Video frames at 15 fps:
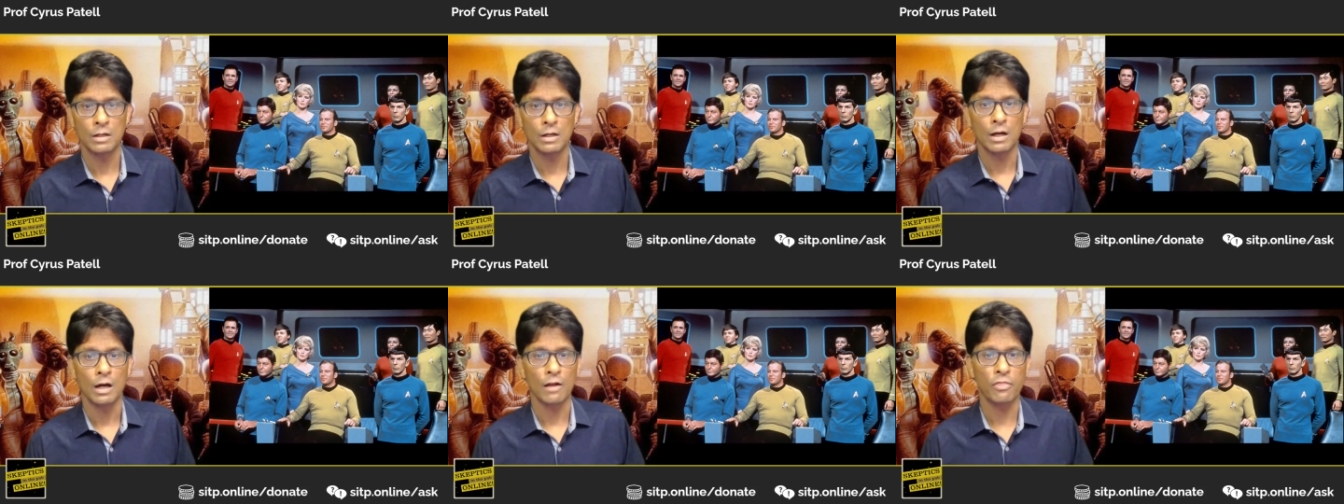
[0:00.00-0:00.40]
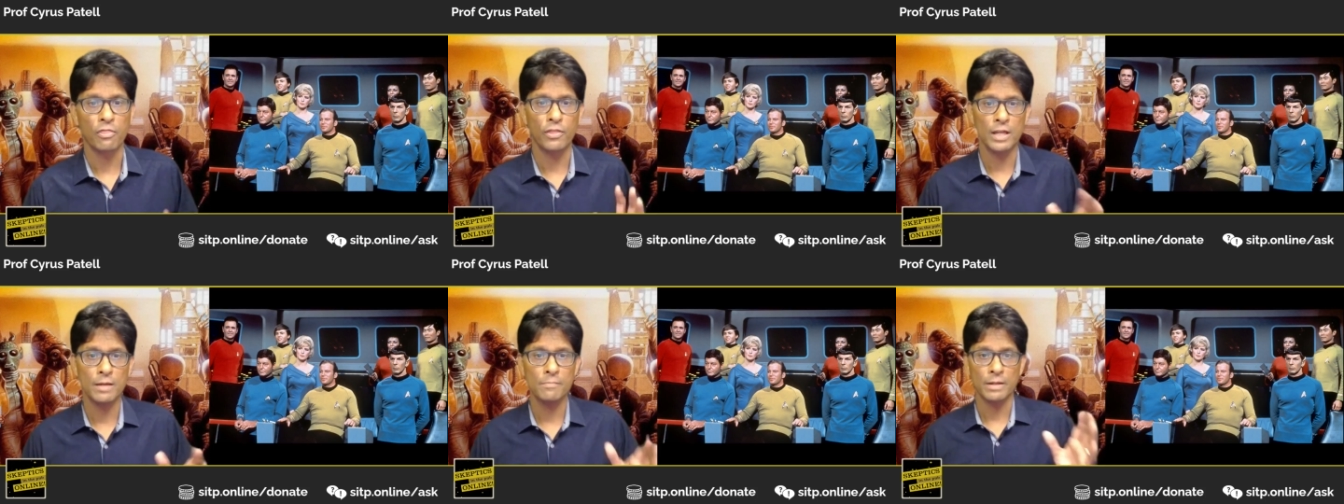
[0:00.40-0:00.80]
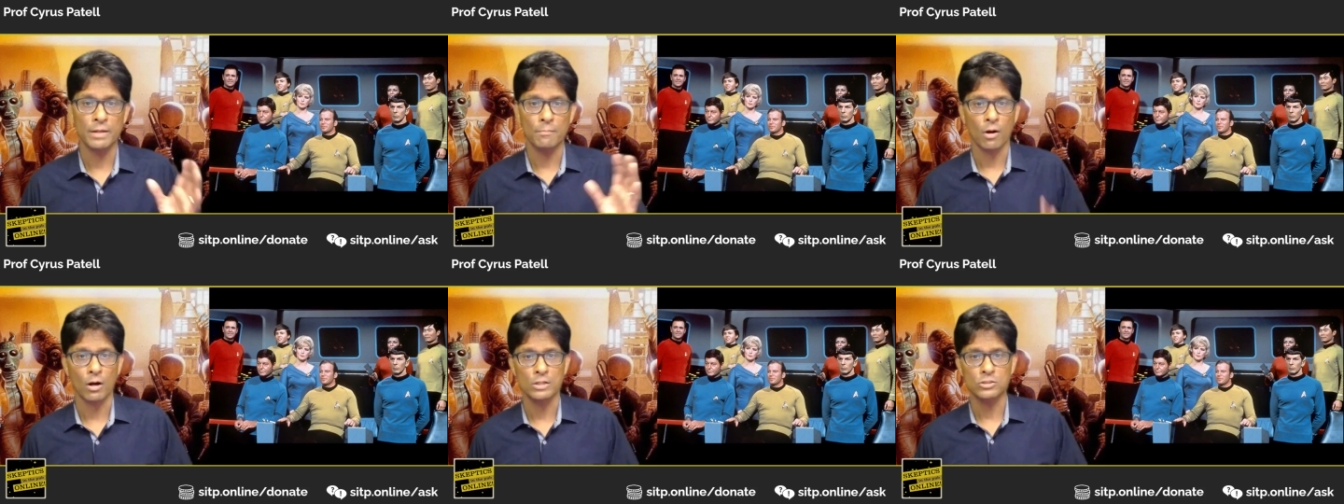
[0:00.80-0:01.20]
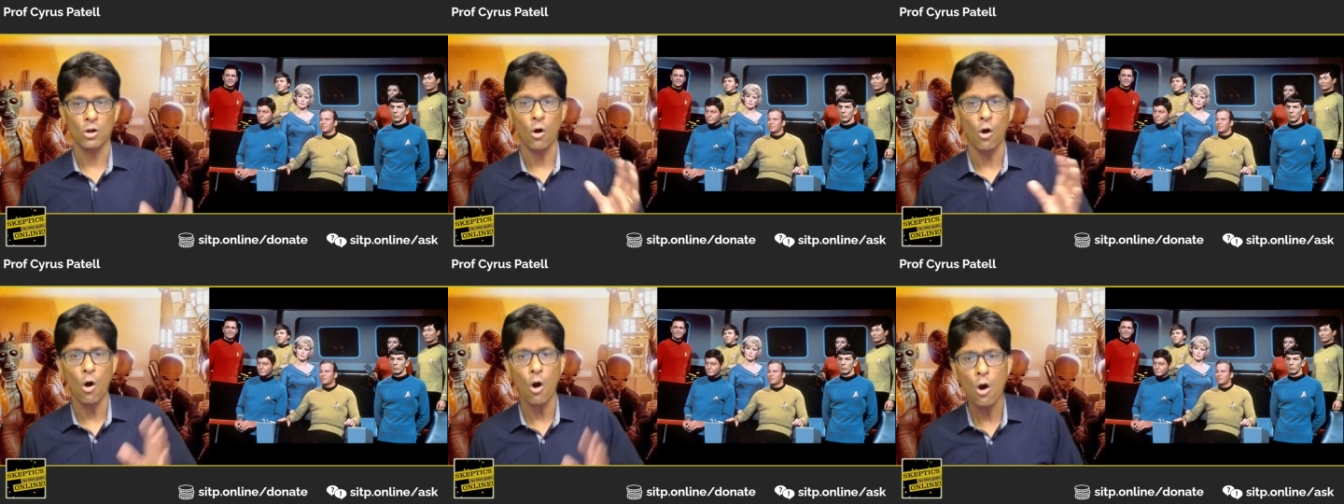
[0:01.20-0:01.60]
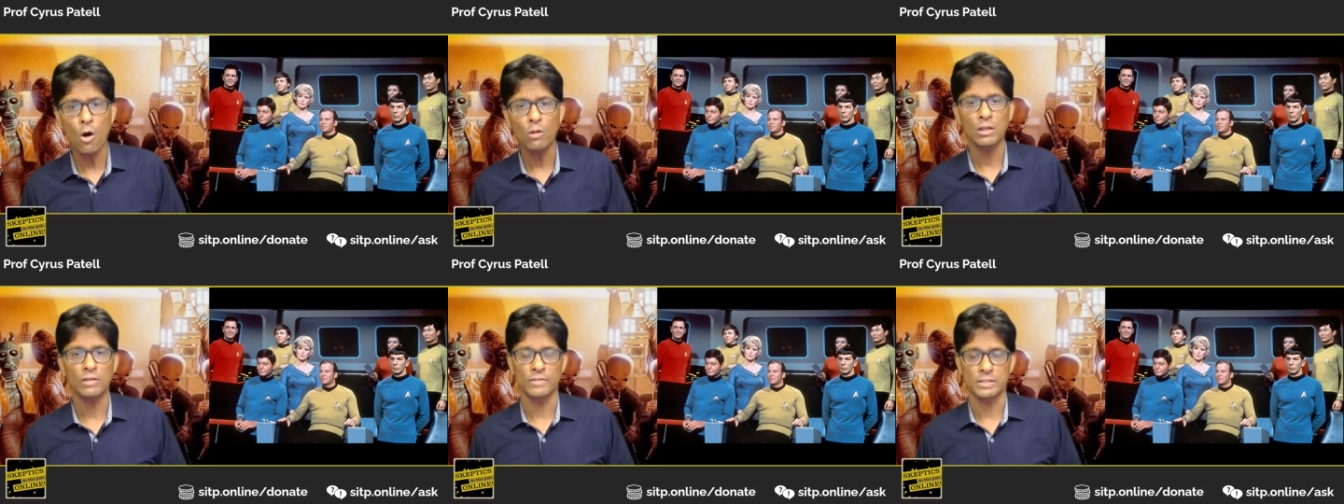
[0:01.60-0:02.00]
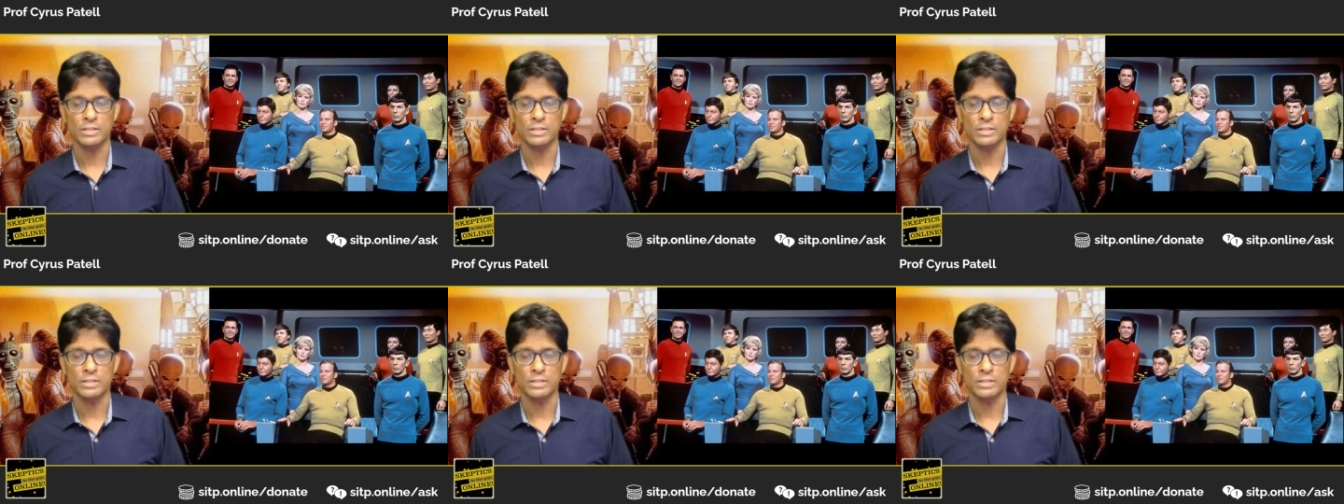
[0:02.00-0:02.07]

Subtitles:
a theme that marks all of the